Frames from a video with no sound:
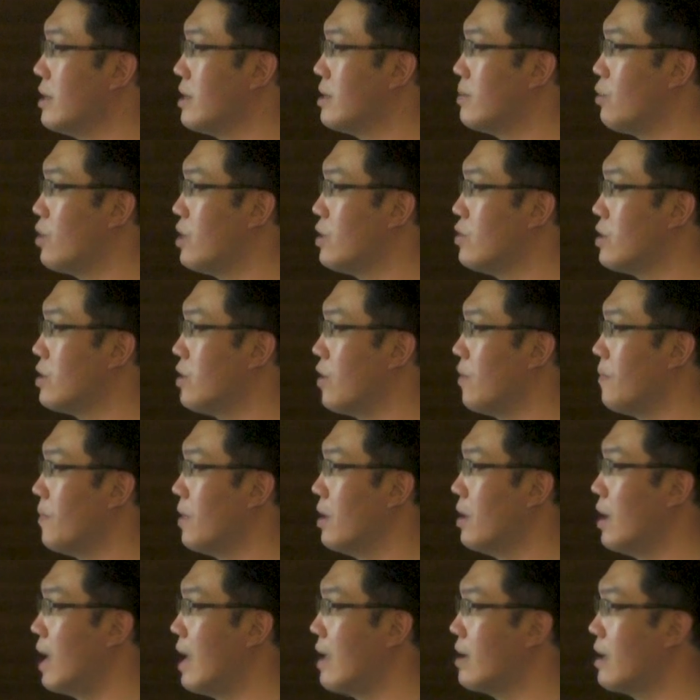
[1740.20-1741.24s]
expression of
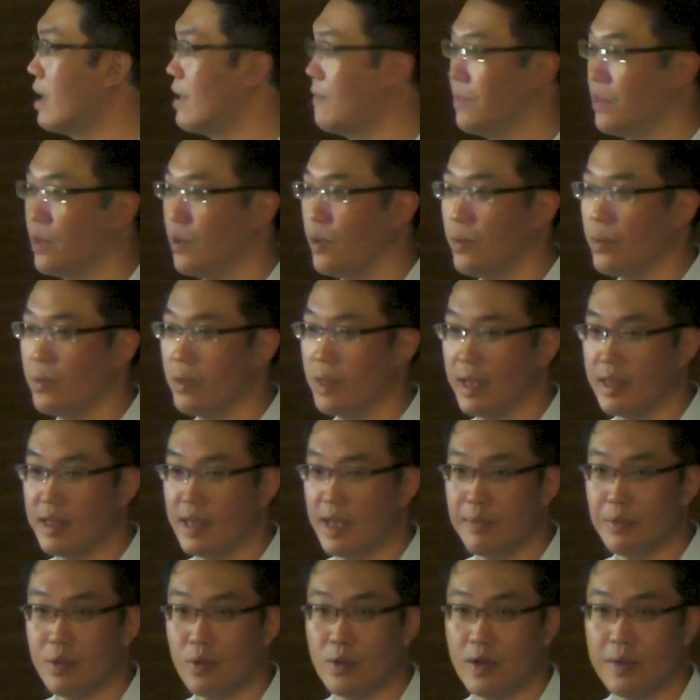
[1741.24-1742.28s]
INF2, they
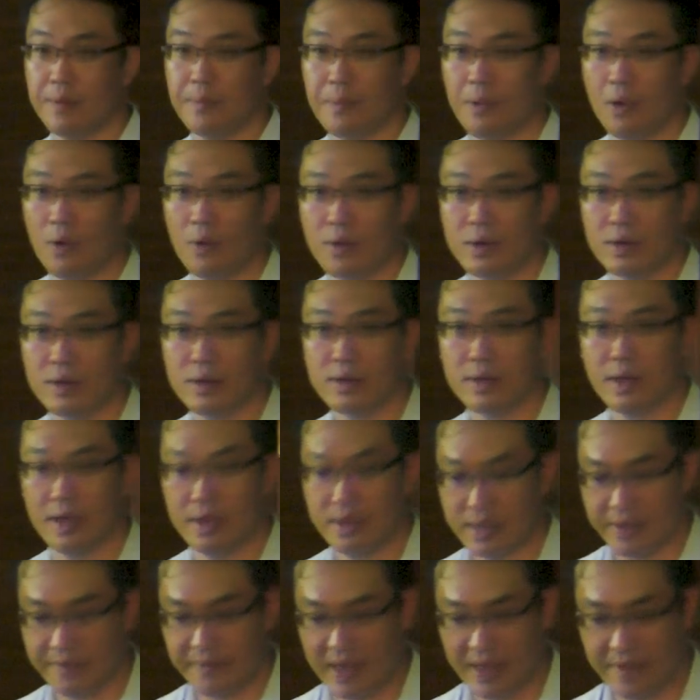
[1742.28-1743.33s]
tend to have
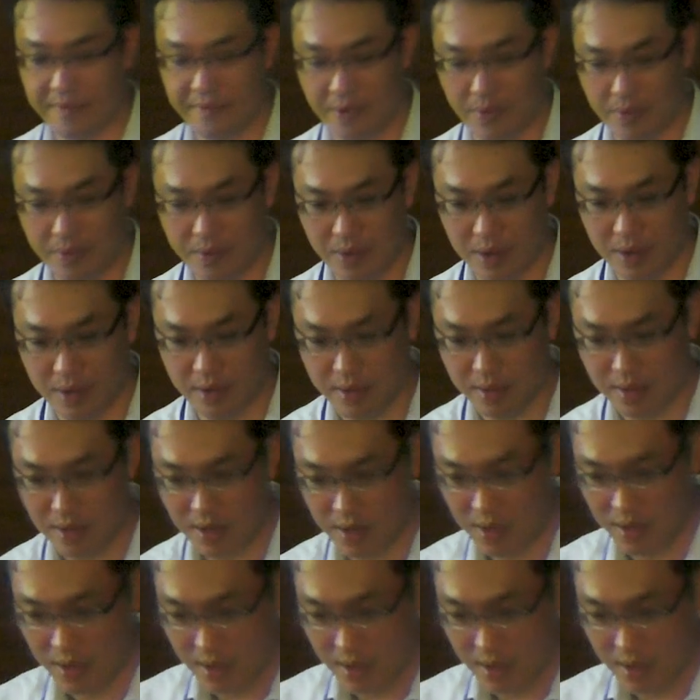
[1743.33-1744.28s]
poor survival